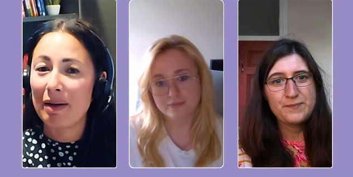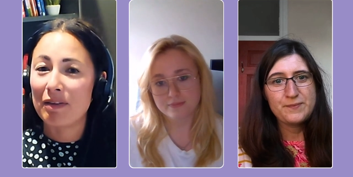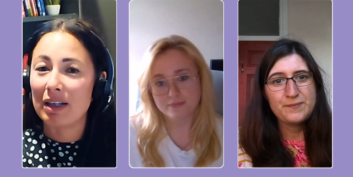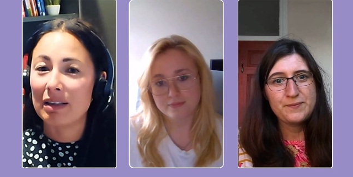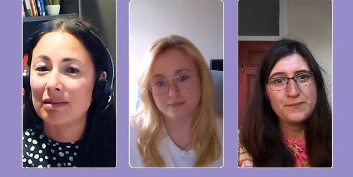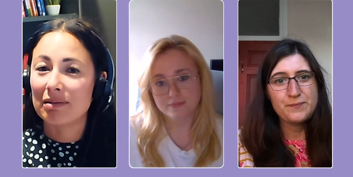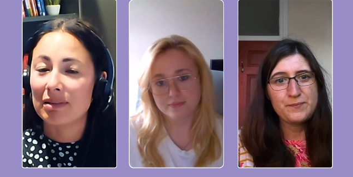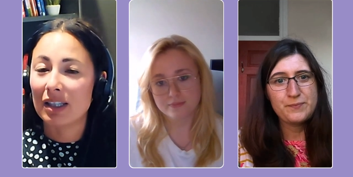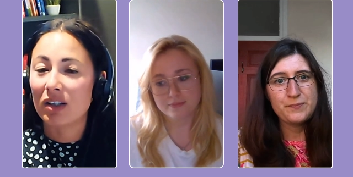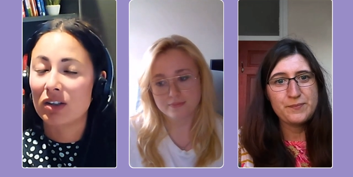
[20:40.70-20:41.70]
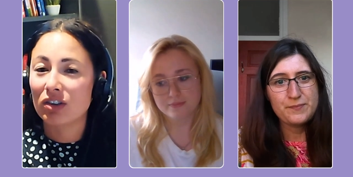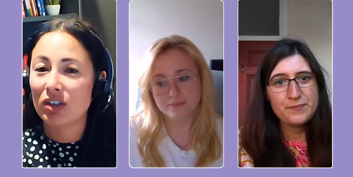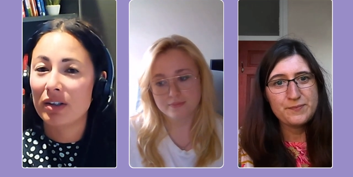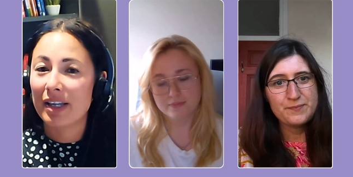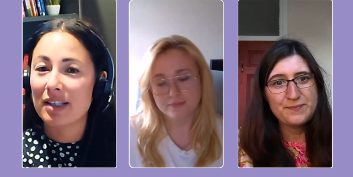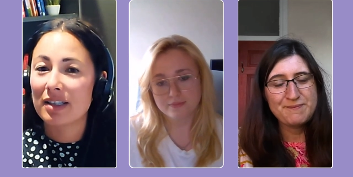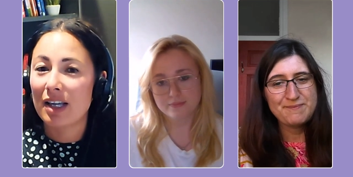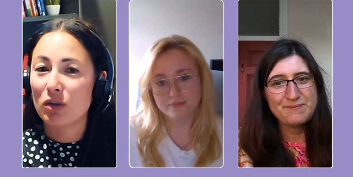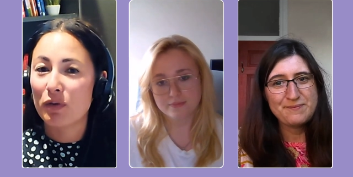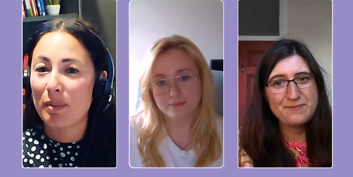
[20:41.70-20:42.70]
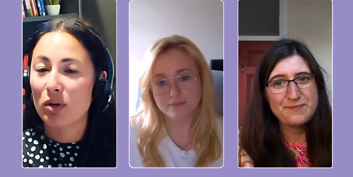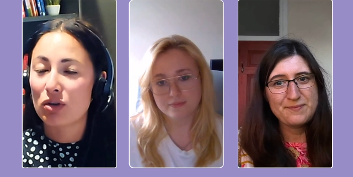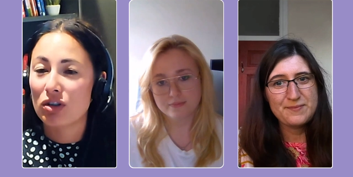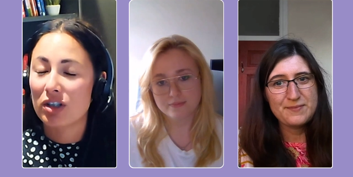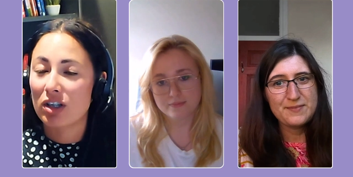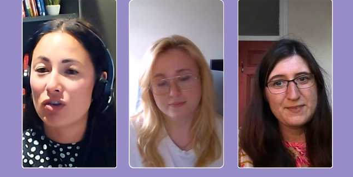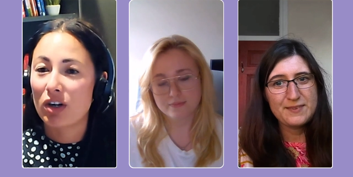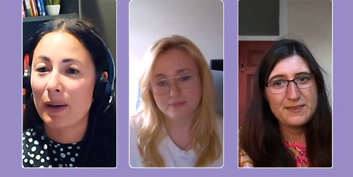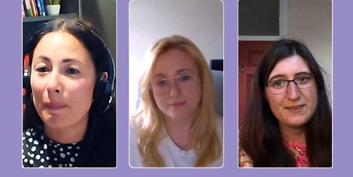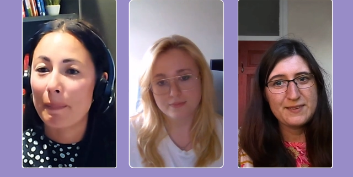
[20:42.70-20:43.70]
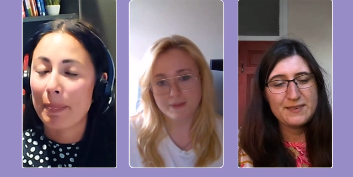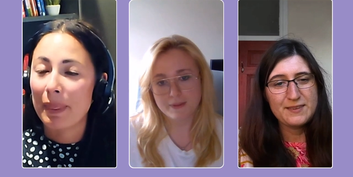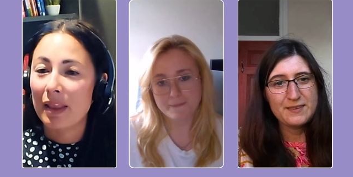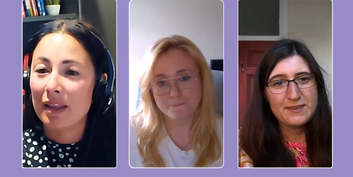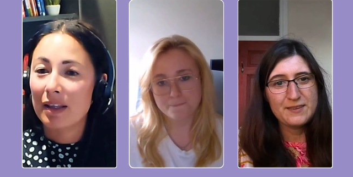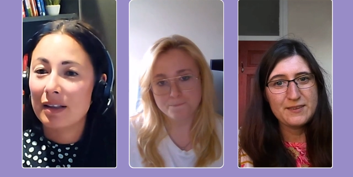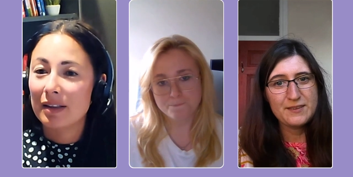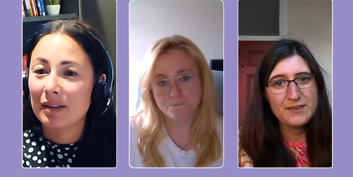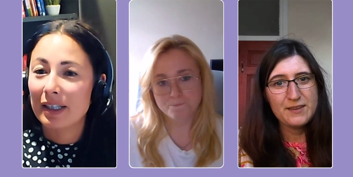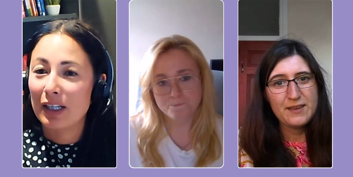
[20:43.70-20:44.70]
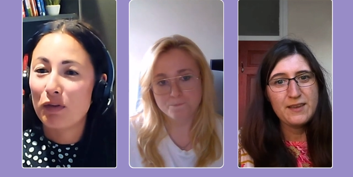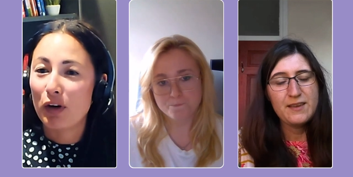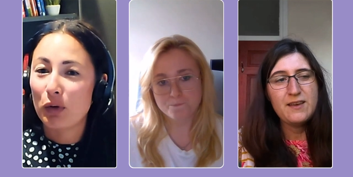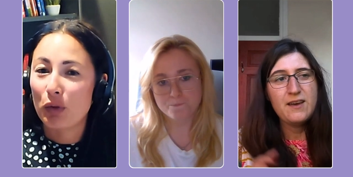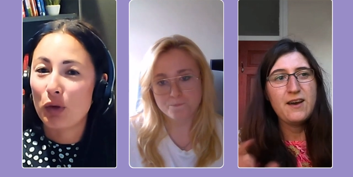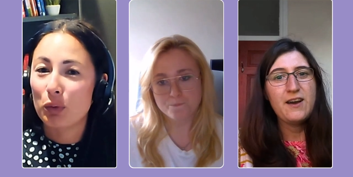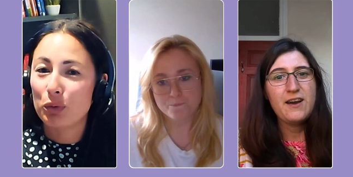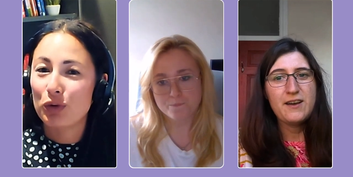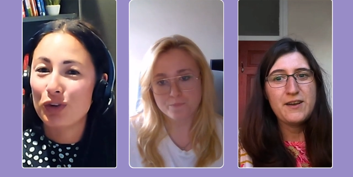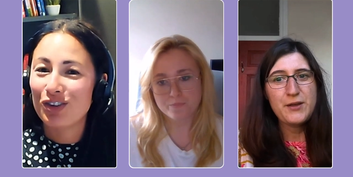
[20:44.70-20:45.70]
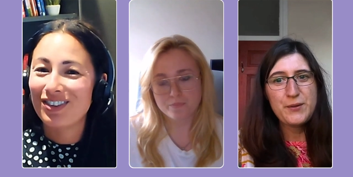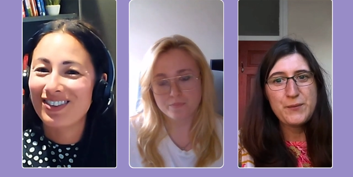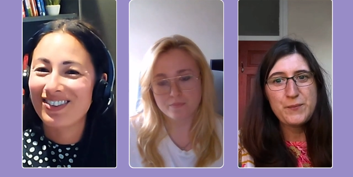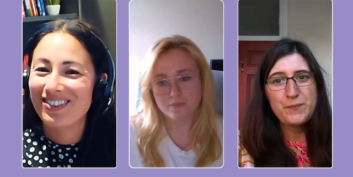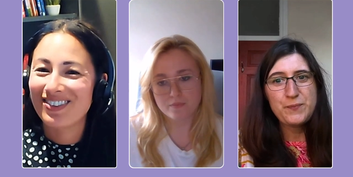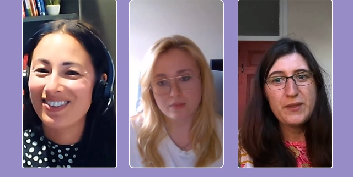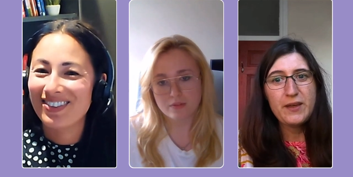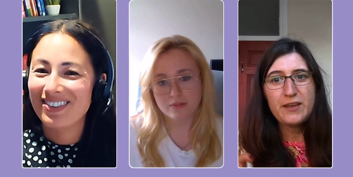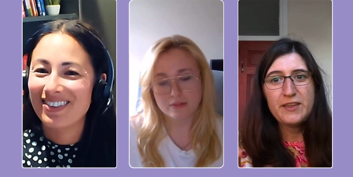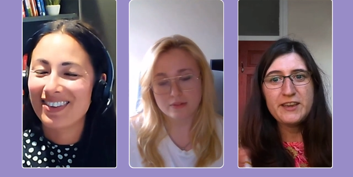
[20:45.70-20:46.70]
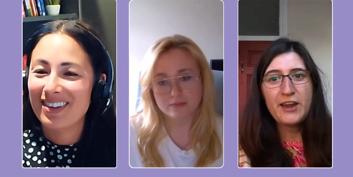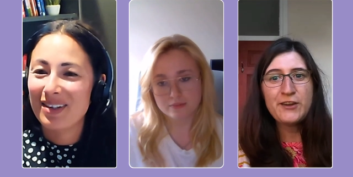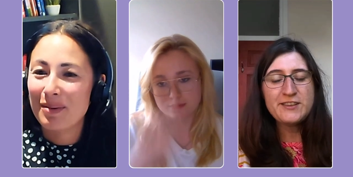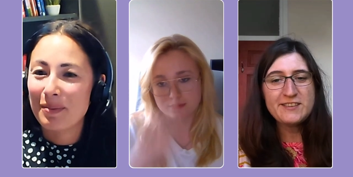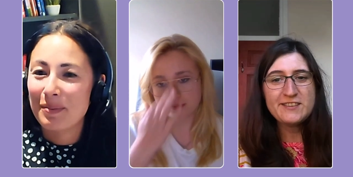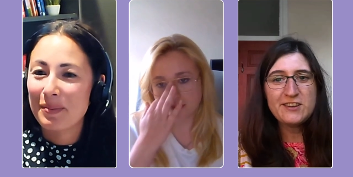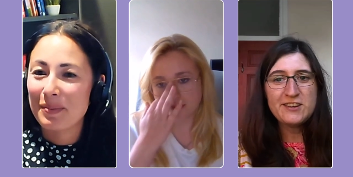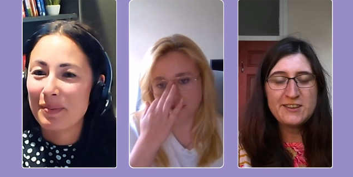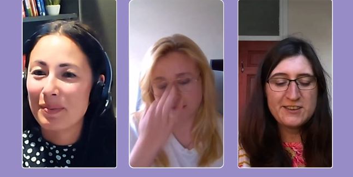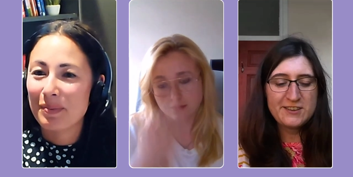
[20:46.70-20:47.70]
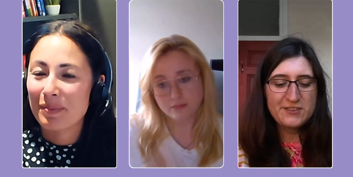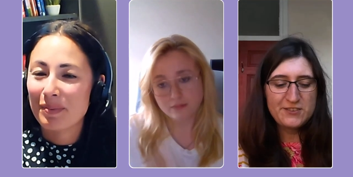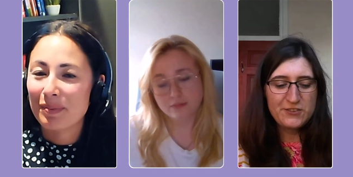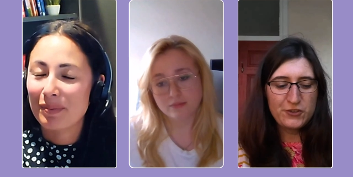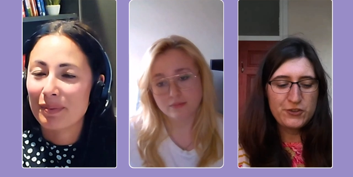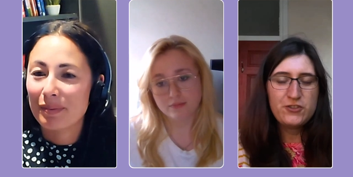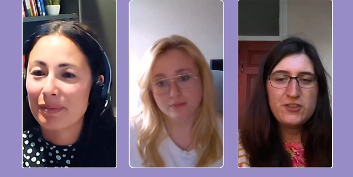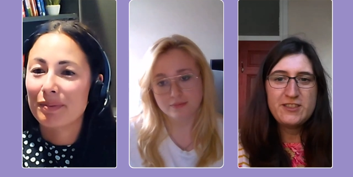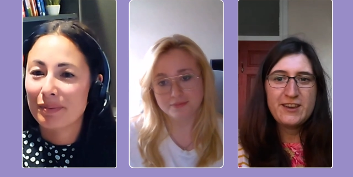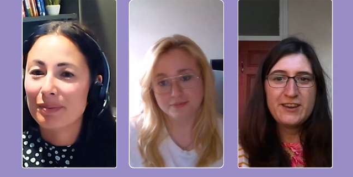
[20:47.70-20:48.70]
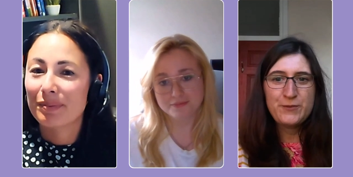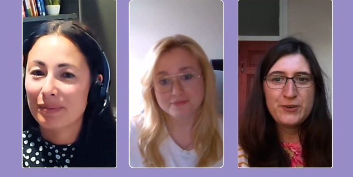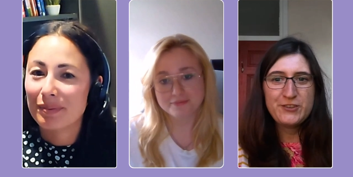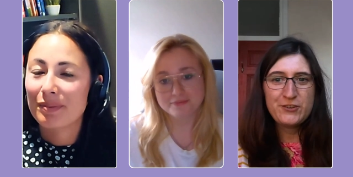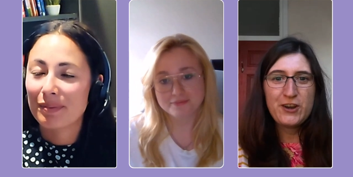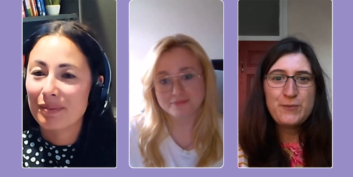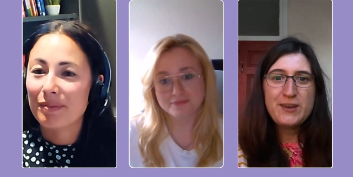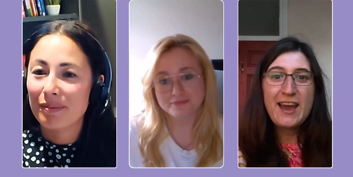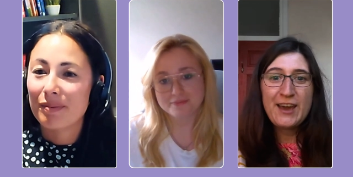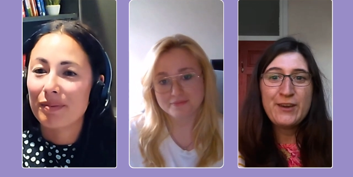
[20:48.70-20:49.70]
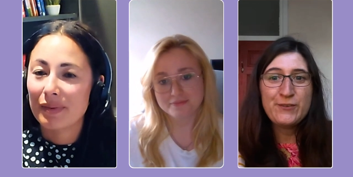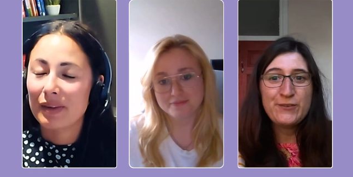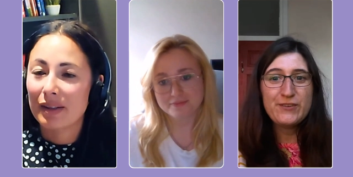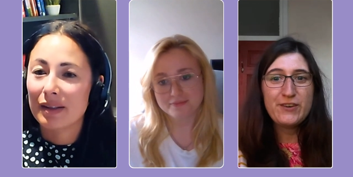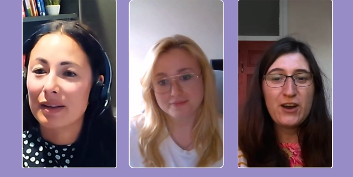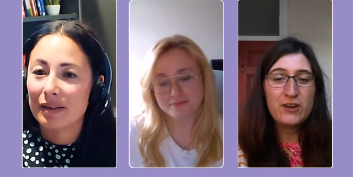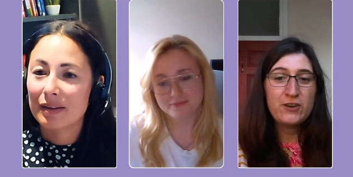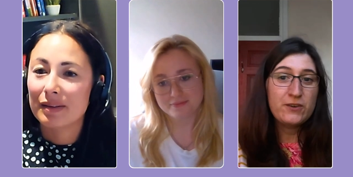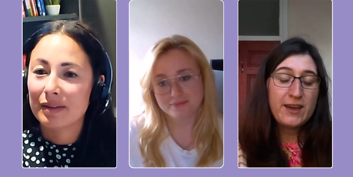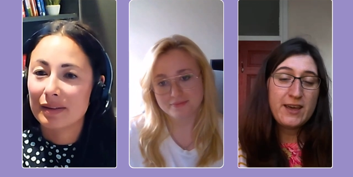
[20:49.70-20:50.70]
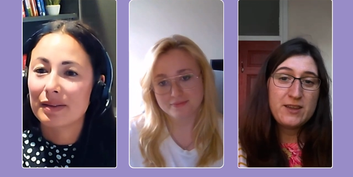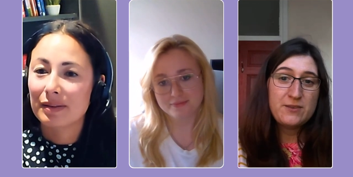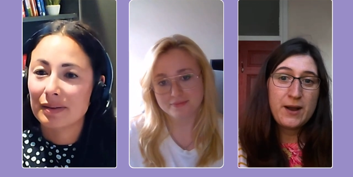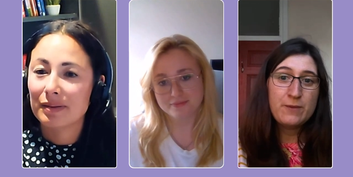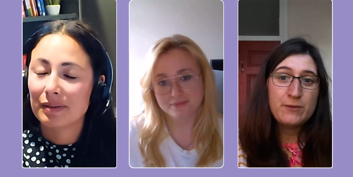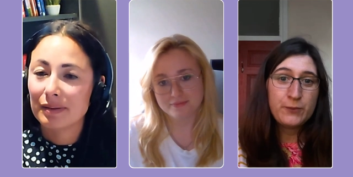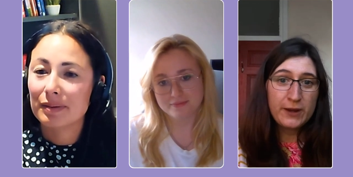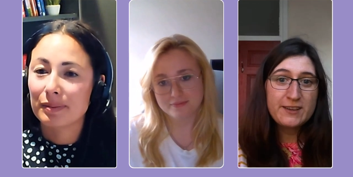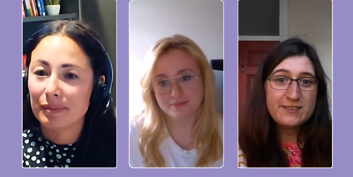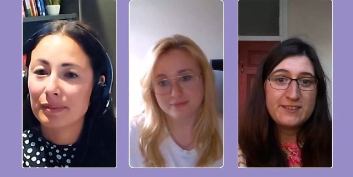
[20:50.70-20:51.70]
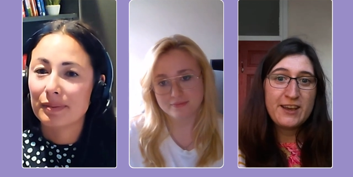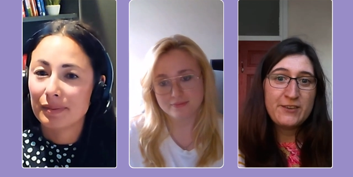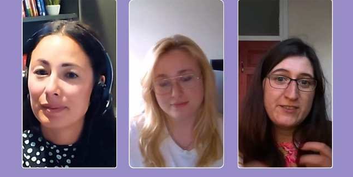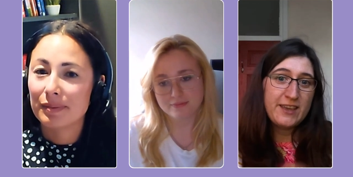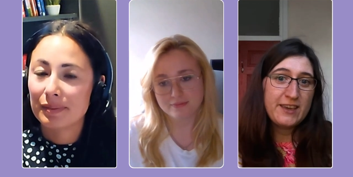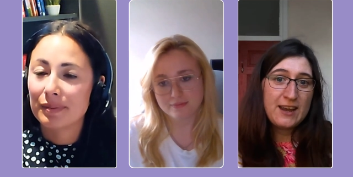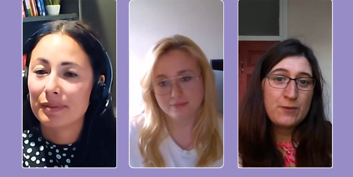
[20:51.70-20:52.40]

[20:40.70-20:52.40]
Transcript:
Speaker 1: a bit of like, oh, I can't do this, that sort of imposter syndrome? Any final thoughts?
Speaker 2: I think Cerys has kind of touched on it there by describing how her uh, department works and how they